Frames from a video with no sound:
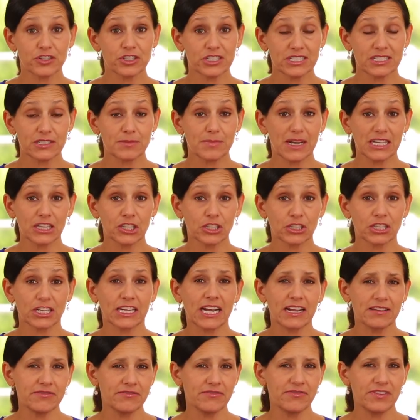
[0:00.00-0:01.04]
first this might look like
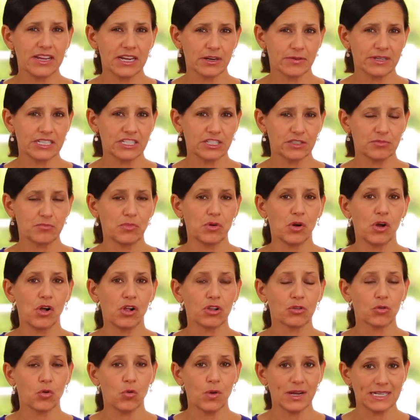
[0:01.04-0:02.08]
a very
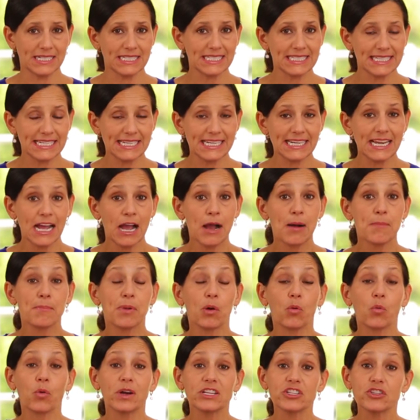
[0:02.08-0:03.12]
small quantity,
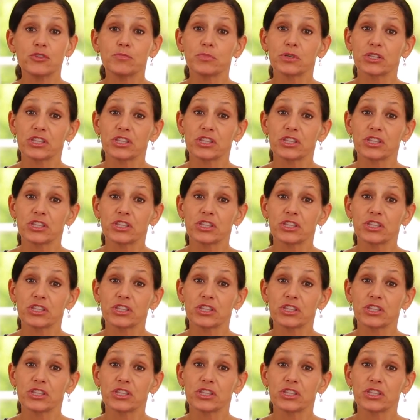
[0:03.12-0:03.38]
but once you